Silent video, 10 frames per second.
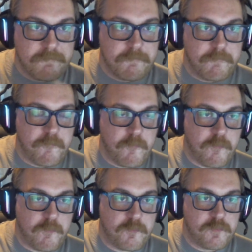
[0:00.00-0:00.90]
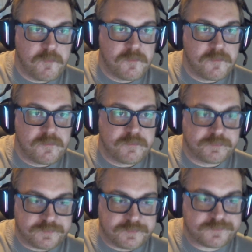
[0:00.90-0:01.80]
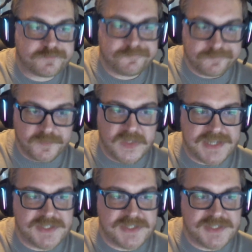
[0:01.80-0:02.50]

in Sydney, or did you live